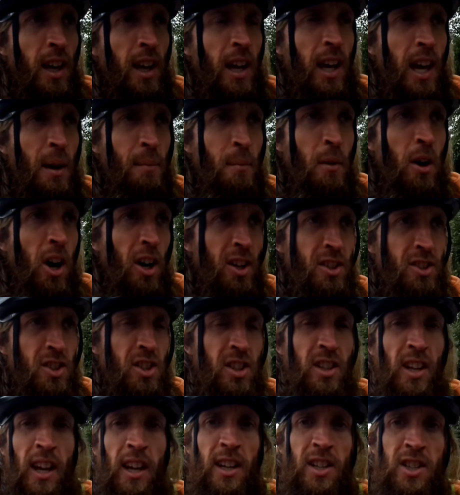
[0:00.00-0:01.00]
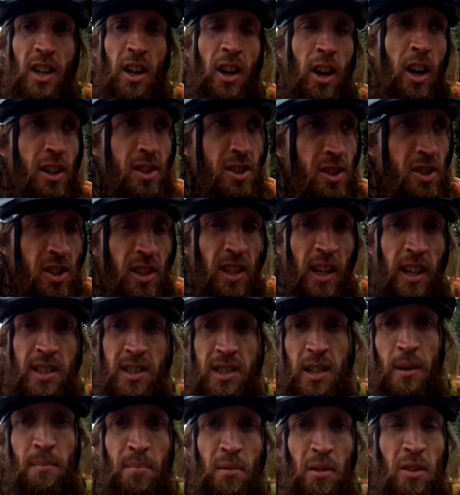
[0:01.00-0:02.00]

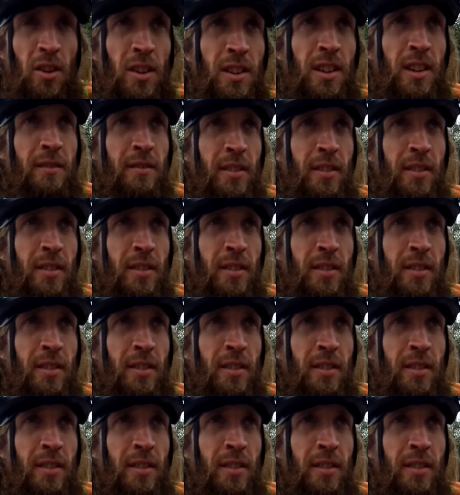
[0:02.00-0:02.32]
Oxygenates the blood,